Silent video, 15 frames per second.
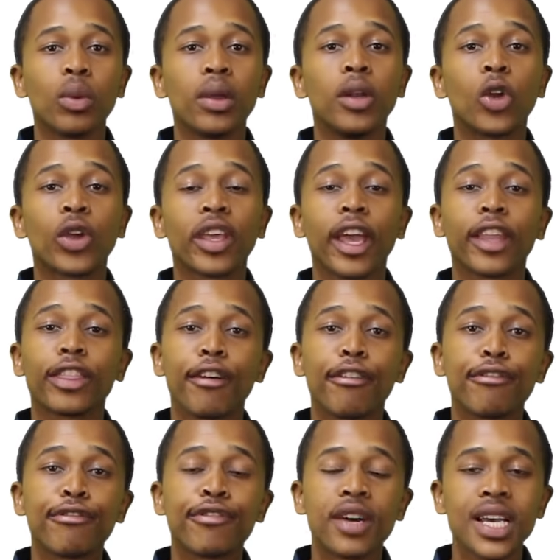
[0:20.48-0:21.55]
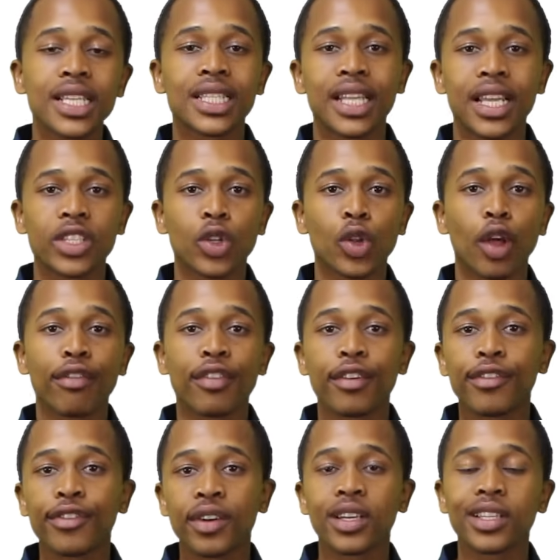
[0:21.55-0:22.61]
we are looking at the first lesson of the
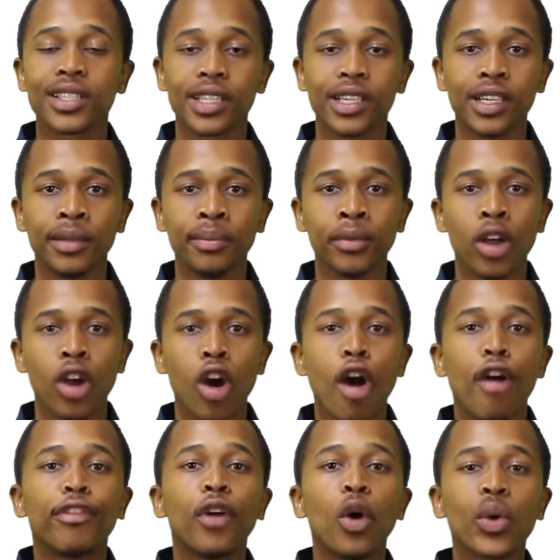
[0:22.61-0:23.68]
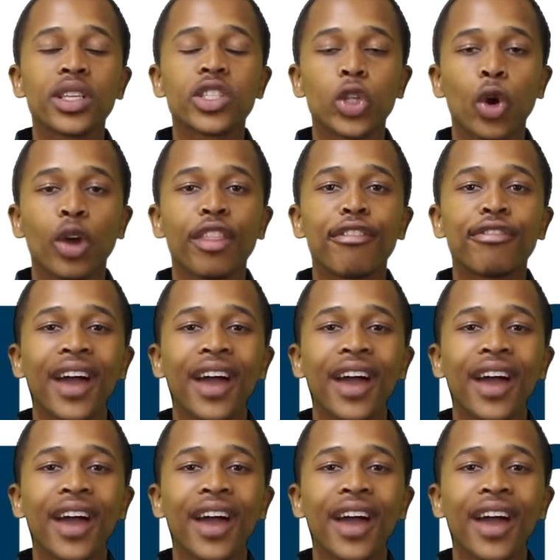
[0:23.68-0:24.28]
first term, focusing on the